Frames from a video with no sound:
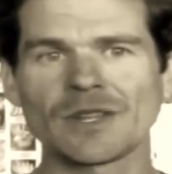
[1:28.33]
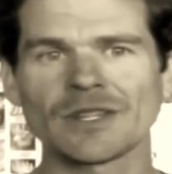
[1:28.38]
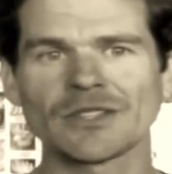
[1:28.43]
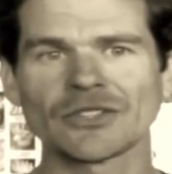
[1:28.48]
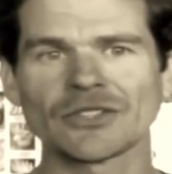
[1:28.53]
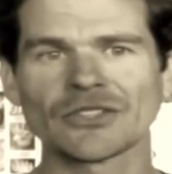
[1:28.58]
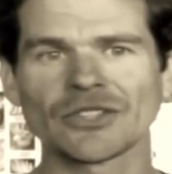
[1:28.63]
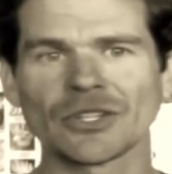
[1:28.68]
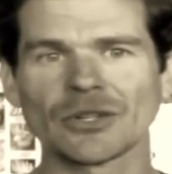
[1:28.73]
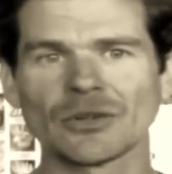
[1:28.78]

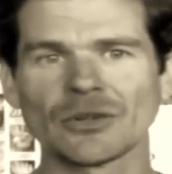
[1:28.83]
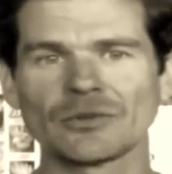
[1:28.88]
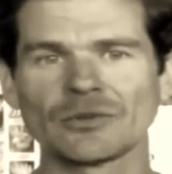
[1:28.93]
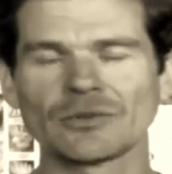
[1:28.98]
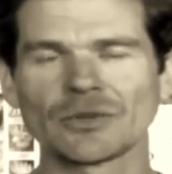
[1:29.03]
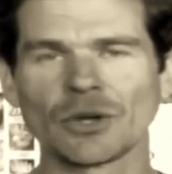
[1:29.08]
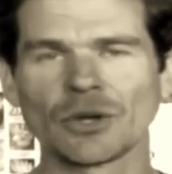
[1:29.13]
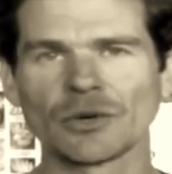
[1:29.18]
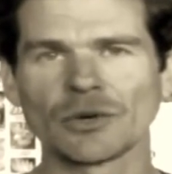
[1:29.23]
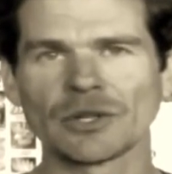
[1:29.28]
so
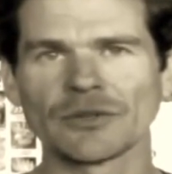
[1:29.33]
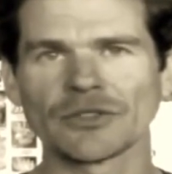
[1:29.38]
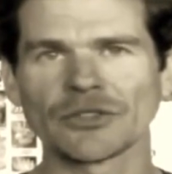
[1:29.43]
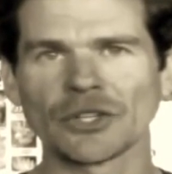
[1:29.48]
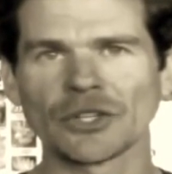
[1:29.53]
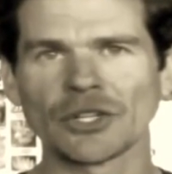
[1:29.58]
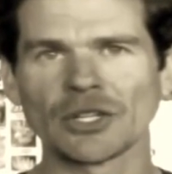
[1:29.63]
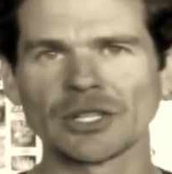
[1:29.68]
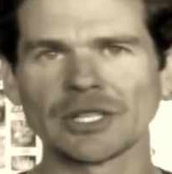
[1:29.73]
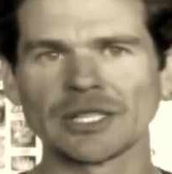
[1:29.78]
got rid of
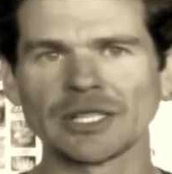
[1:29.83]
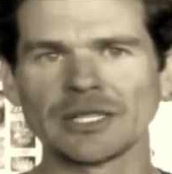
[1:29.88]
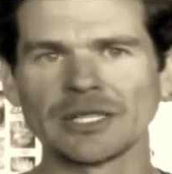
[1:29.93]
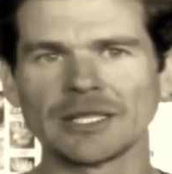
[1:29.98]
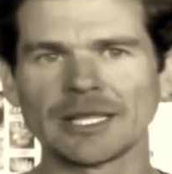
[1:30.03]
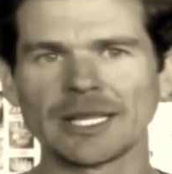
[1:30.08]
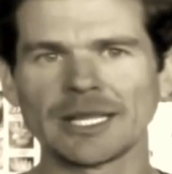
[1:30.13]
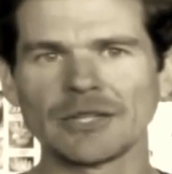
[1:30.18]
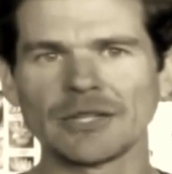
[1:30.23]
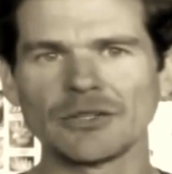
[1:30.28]
us
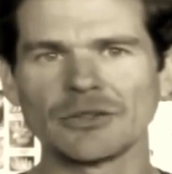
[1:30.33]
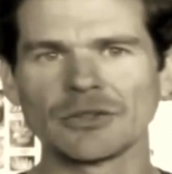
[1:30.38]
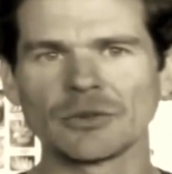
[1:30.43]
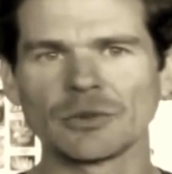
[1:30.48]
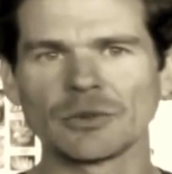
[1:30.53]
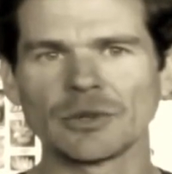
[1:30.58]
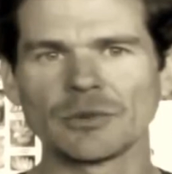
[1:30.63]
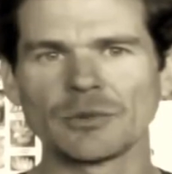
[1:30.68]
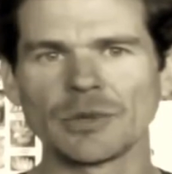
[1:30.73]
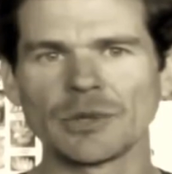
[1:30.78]
early, and he knew that
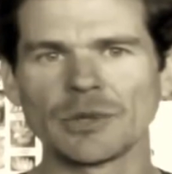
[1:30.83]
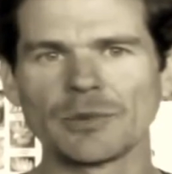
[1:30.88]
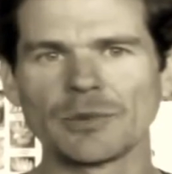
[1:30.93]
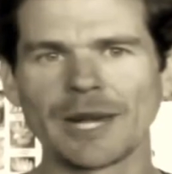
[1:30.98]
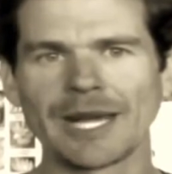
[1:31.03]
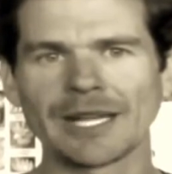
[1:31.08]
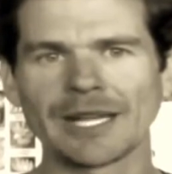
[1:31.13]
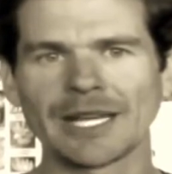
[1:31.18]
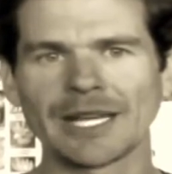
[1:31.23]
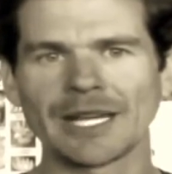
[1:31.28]
we'd
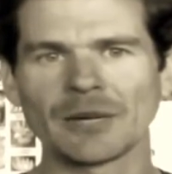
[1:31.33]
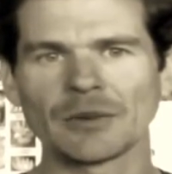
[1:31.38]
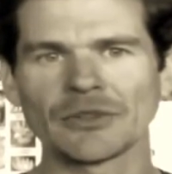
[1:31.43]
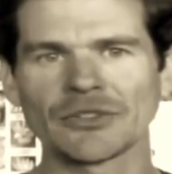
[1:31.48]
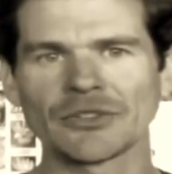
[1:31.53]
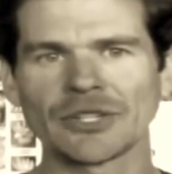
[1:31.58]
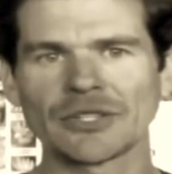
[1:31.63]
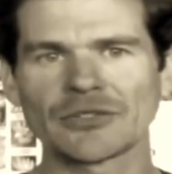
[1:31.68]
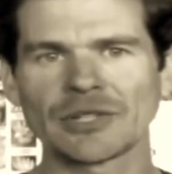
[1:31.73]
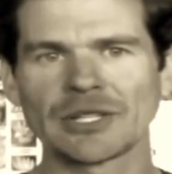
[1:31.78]
bail out
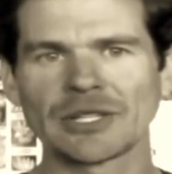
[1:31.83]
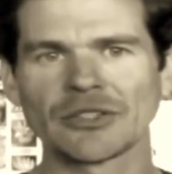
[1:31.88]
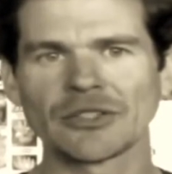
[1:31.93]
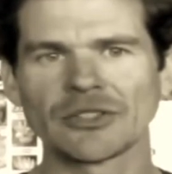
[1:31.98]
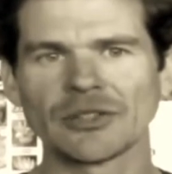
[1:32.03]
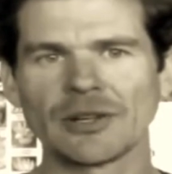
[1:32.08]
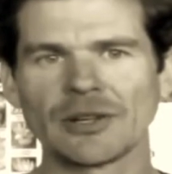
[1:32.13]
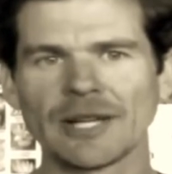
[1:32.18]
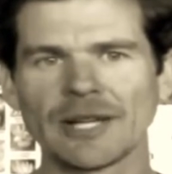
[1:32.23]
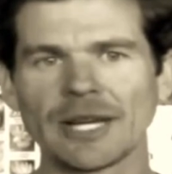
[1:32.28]
once they treated
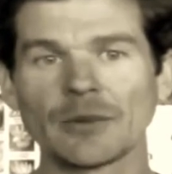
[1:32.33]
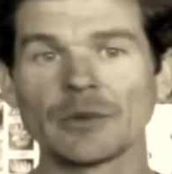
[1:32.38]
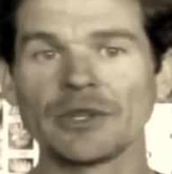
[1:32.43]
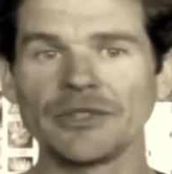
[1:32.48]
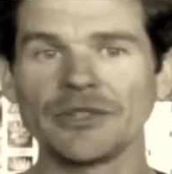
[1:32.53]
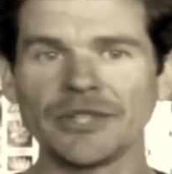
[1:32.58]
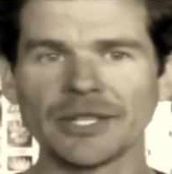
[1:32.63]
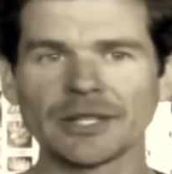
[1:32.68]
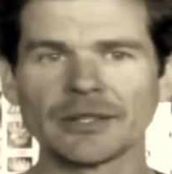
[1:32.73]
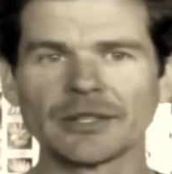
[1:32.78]
us like that, and we
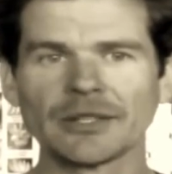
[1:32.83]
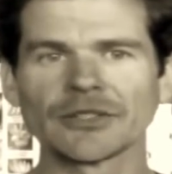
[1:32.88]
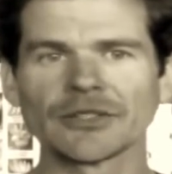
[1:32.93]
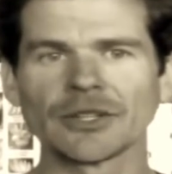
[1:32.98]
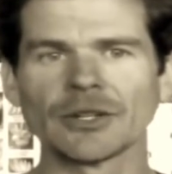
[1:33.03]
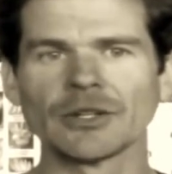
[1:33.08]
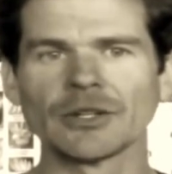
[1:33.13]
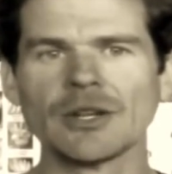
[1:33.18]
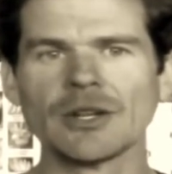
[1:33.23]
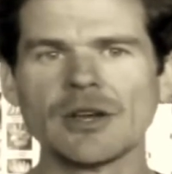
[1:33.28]
did.
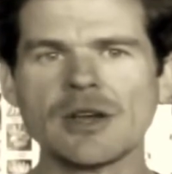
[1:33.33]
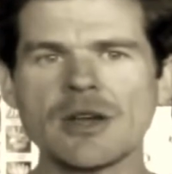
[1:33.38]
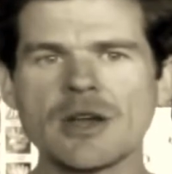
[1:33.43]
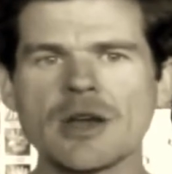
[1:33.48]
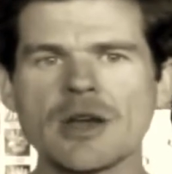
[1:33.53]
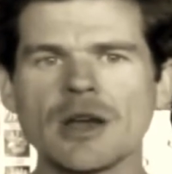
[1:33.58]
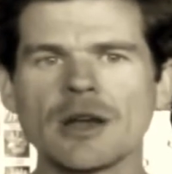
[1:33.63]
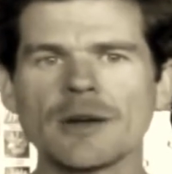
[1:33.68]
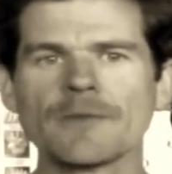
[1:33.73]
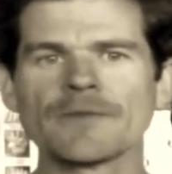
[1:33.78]
So
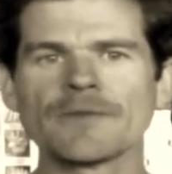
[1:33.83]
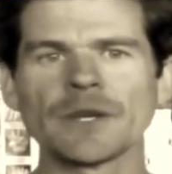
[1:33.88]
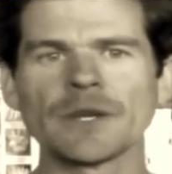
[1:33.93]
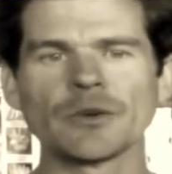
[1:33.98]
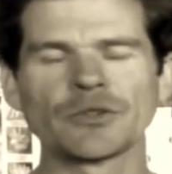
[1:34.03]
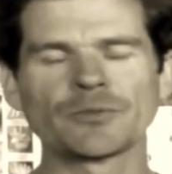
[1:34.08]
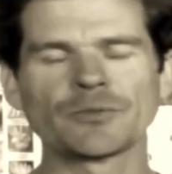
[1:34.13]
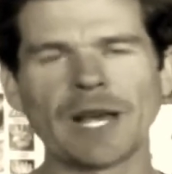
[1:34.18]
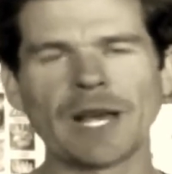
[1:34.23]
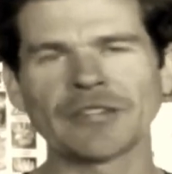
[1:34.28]
it
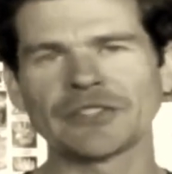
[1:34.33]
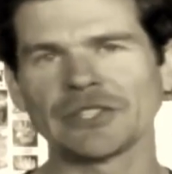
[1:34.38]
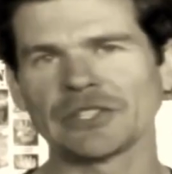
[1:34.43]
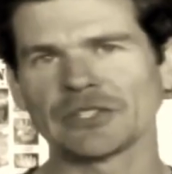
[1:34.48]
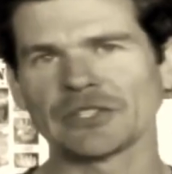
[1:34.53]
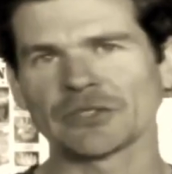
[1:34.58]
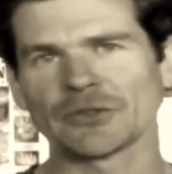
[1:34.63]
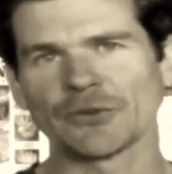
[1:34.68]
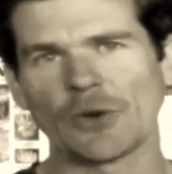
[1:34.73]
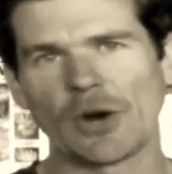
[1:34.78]
was basically
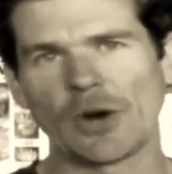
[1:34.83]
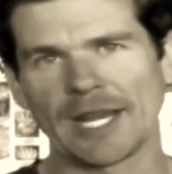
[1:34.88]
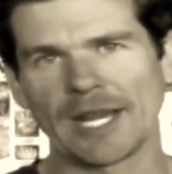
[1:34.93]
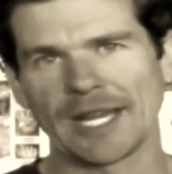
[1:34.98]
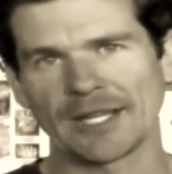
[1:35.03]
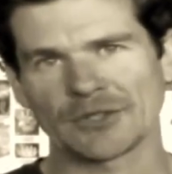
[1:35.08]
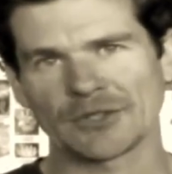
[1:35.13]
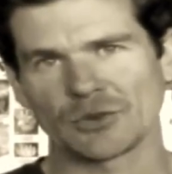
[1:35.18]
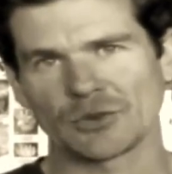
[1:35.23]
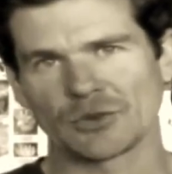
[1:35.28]
just
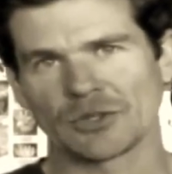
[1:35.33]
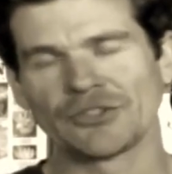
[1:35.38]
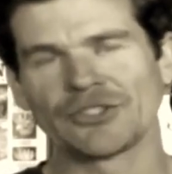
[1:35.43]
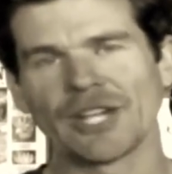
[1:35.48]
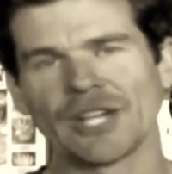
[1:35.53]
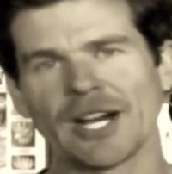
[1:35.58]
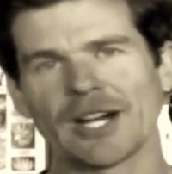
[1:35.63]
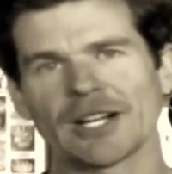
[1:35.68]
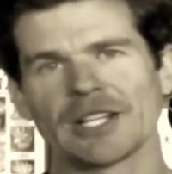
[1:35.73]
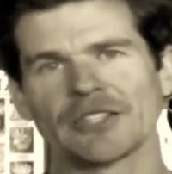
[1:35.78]
financial, because
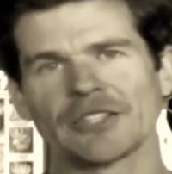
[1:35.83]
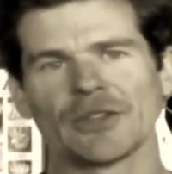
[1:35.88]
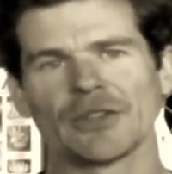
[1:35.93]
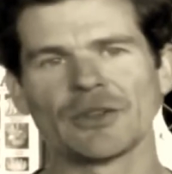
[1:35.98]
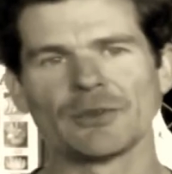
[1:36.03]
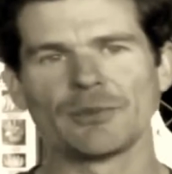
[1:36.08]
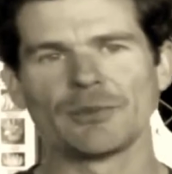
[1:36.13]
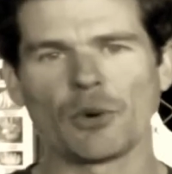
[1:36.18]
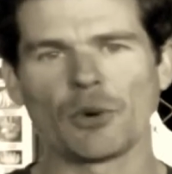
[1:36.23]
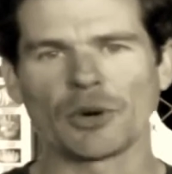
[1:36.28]
Doug is
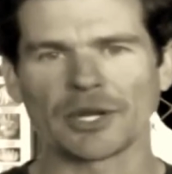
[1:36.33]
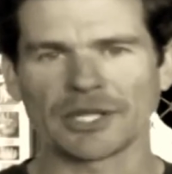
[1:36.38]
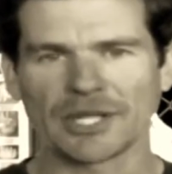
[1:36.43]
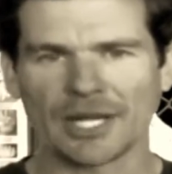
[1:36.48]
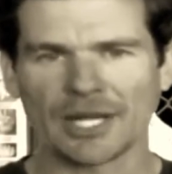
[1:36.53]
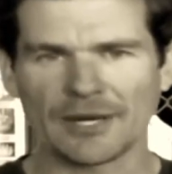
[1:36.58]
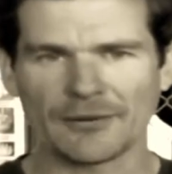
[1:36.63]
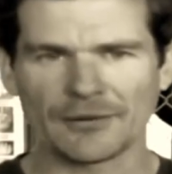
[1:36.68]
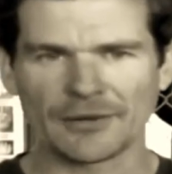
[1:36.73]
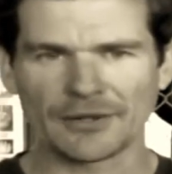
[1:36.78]
on the board of
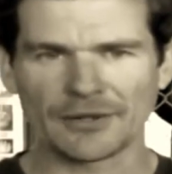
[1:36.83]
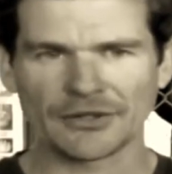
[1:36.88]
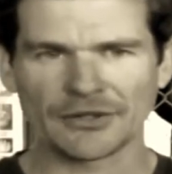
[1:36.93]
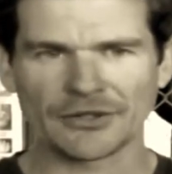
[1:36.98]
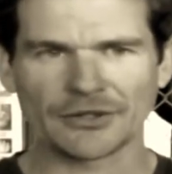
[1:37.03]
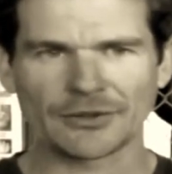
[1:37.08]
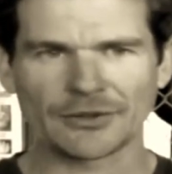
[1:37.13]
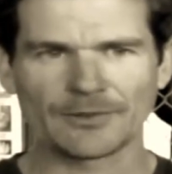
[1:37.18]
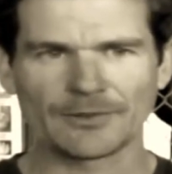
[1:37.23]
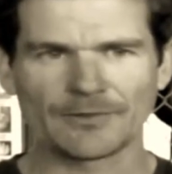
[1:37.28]

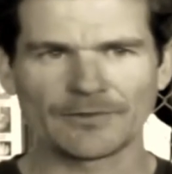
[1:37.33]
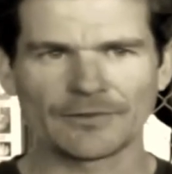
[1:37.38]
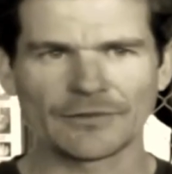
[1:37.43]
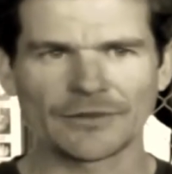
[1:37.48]
governors.